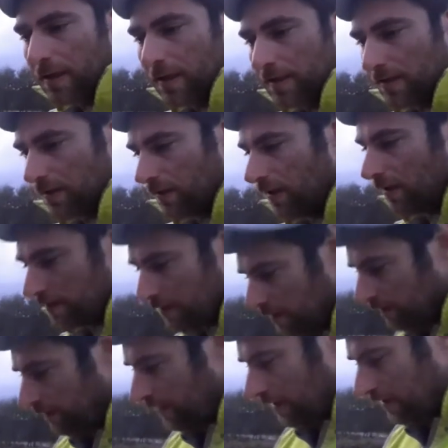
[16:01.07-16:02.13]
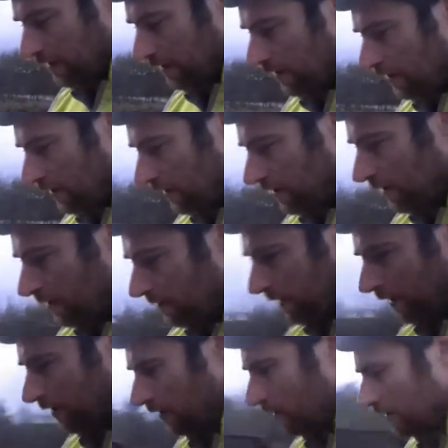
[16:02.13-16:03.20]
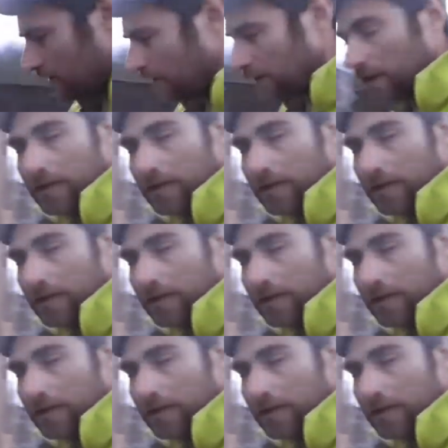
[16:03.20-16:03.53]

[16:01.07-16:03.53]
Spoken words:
it's got lots of advantages because